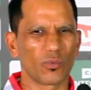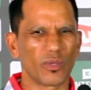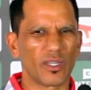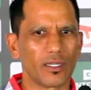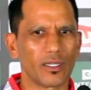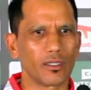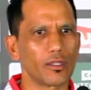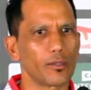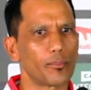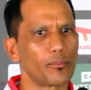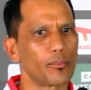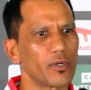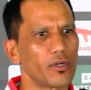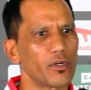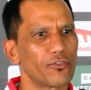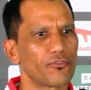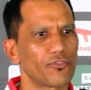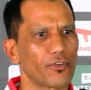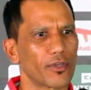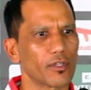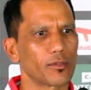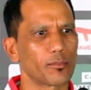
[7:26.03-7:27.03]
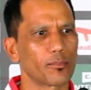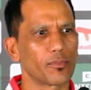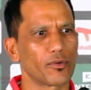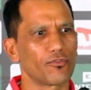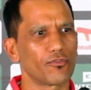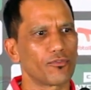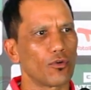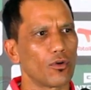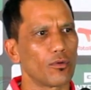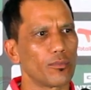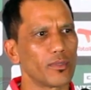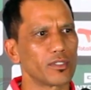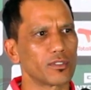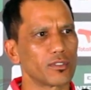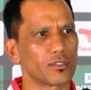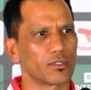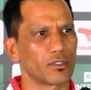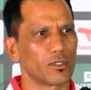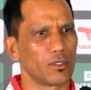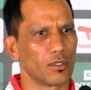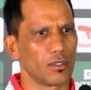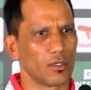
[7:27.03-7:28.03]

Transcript: we need the perfect performance